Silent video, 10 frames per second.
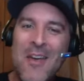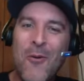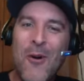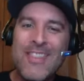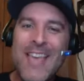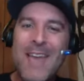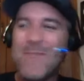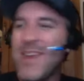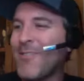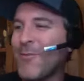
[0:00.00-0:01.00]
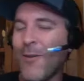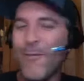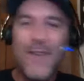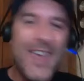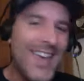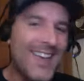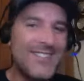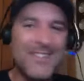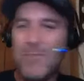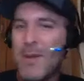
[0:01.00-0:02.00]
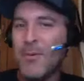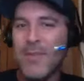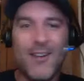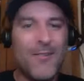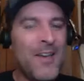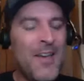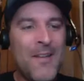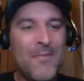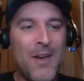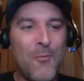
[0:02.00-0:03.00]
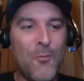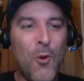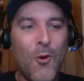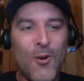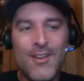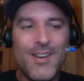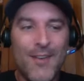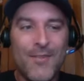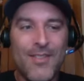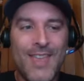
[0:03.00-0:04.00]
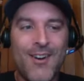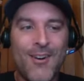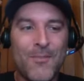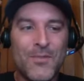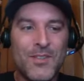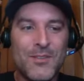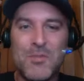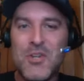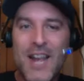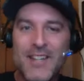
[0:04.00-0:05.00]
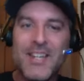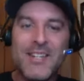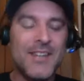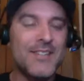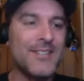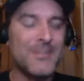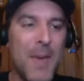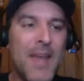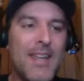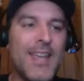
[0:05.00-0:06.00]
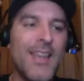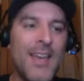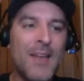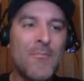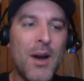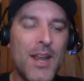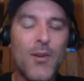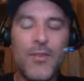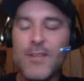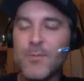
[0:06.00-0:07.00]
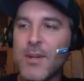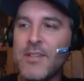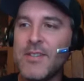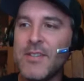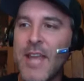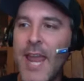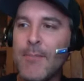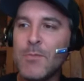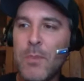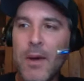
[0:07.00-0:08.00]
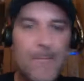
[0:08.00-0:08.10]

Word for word: what that means for fans and people that are you know, warned, you know, that are subjected to, to spending money on these preseason games, but